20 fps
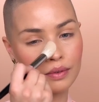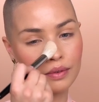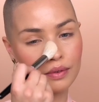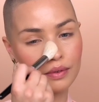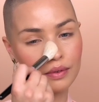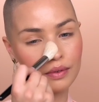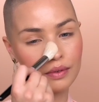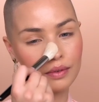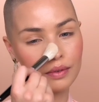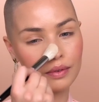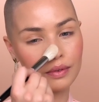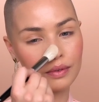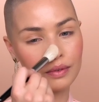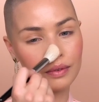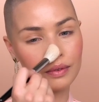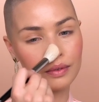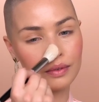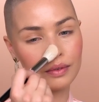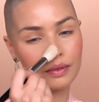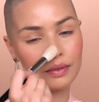Now, I
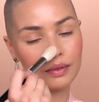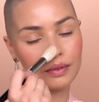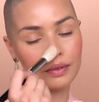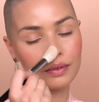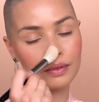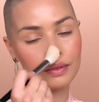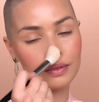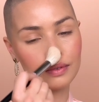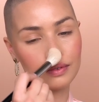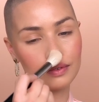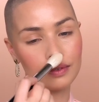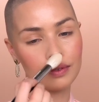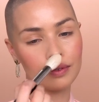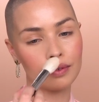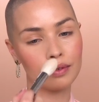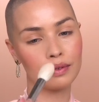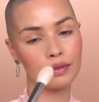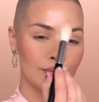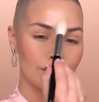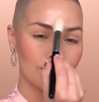usually tend to
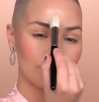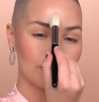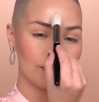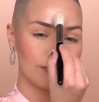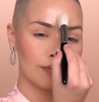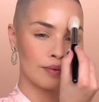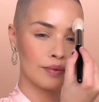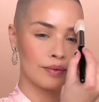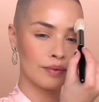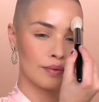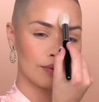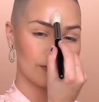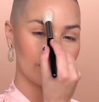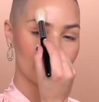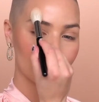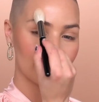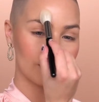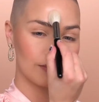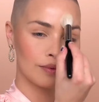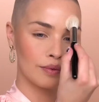be the latest to the
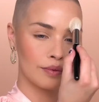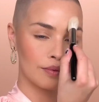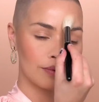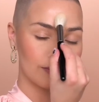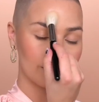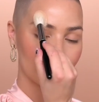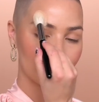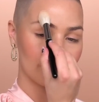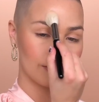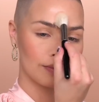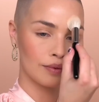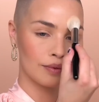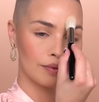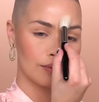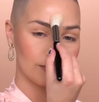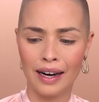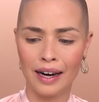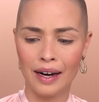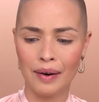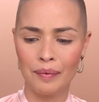party and
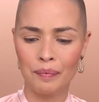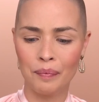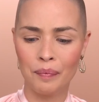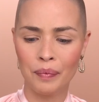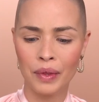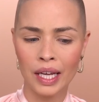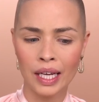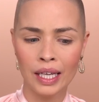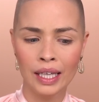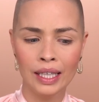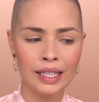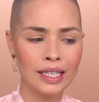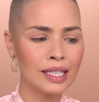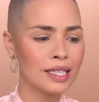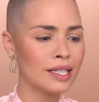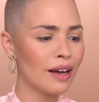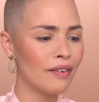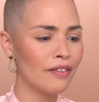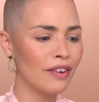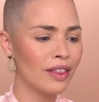
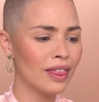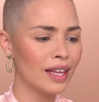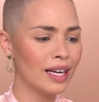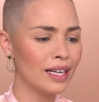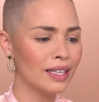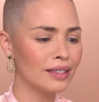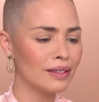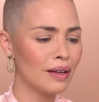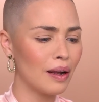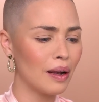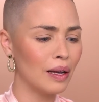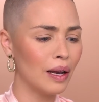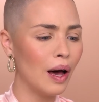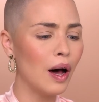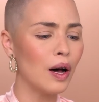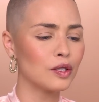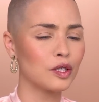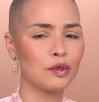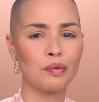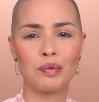discover things
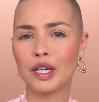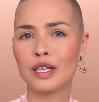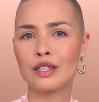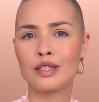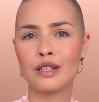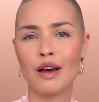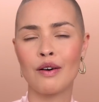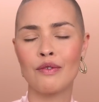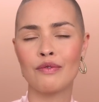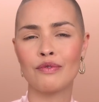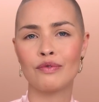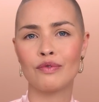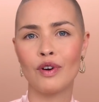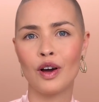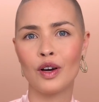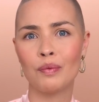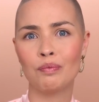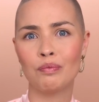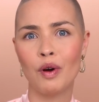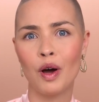last because
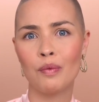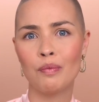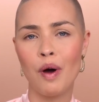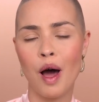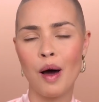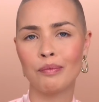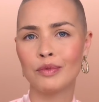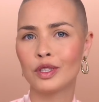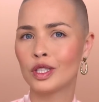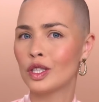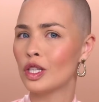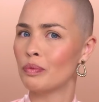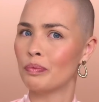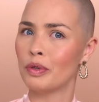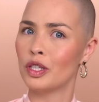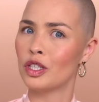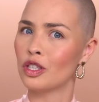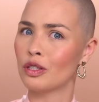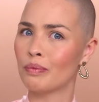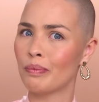I'm a
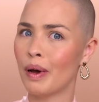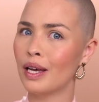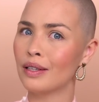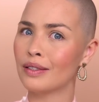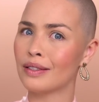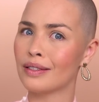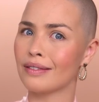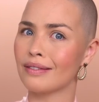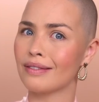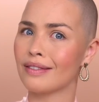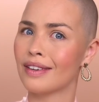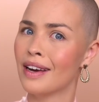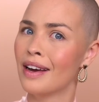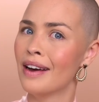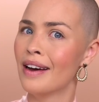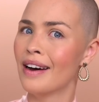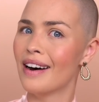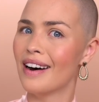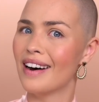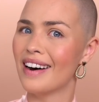suspicious person.
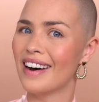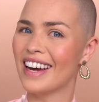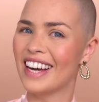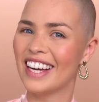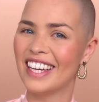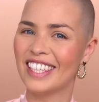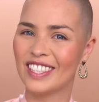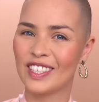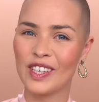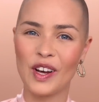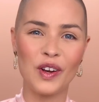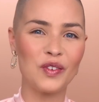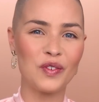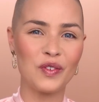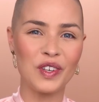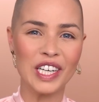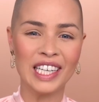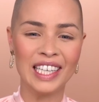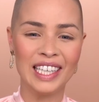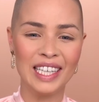I don't
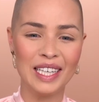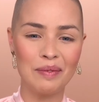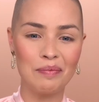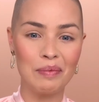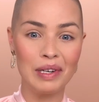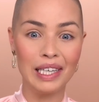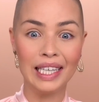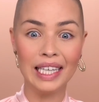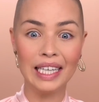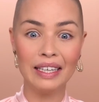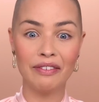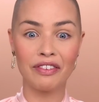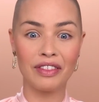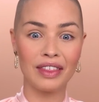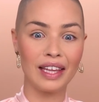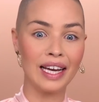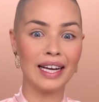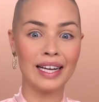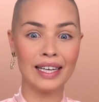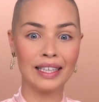really believe
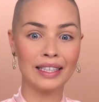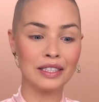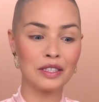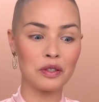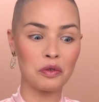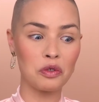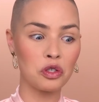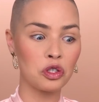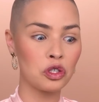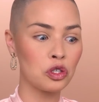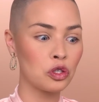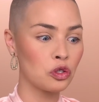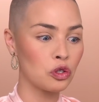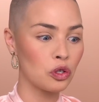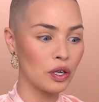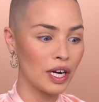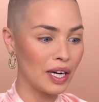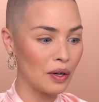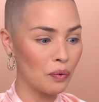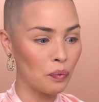things
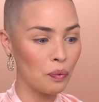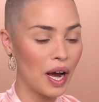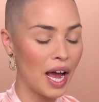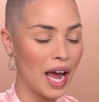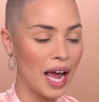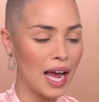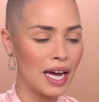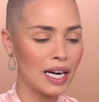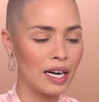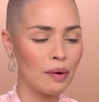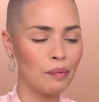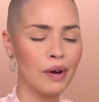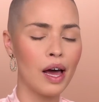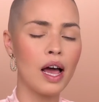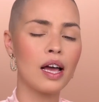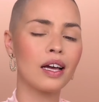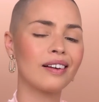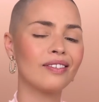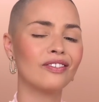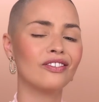straight away, and I'm
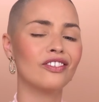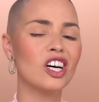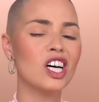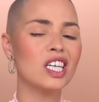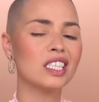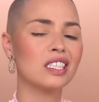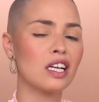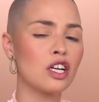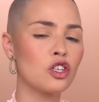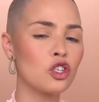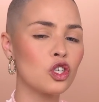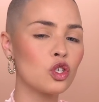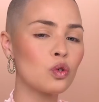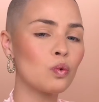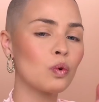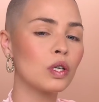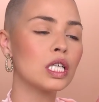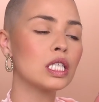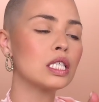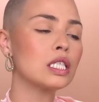like, at first I just
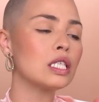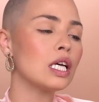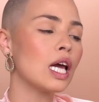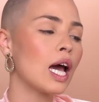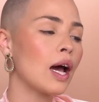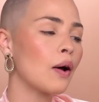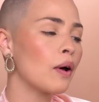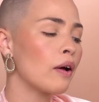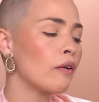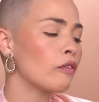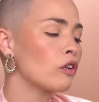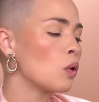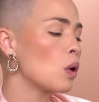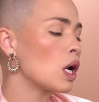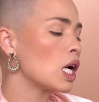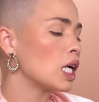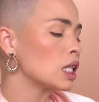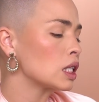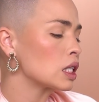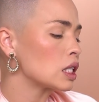want to see how
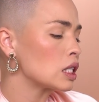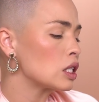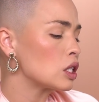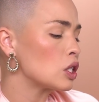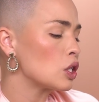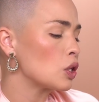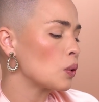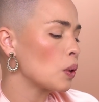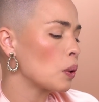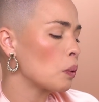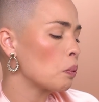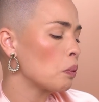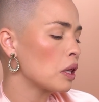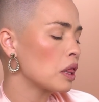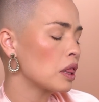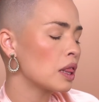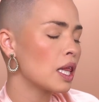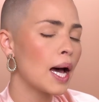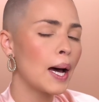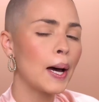everyone else is doing
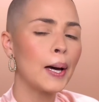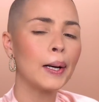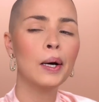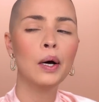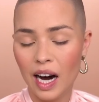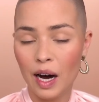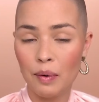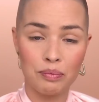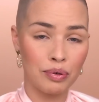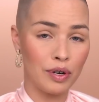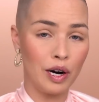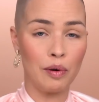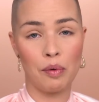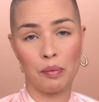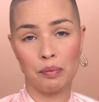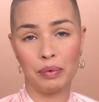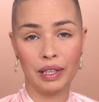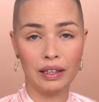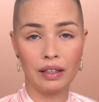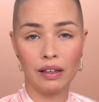with that. I'm
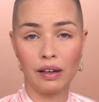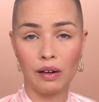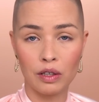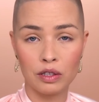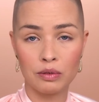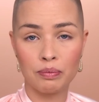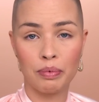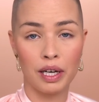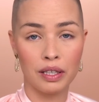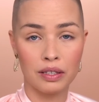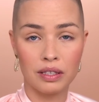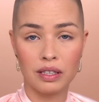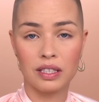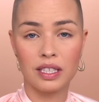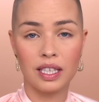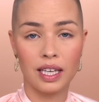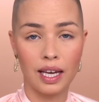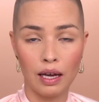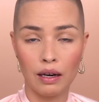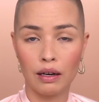probably the last person
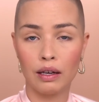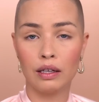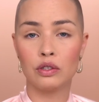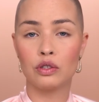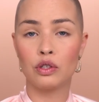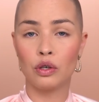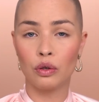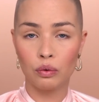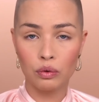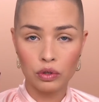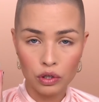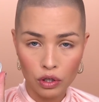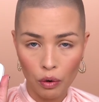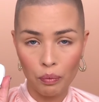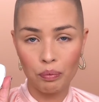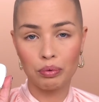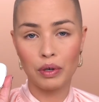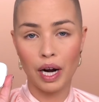to get into soap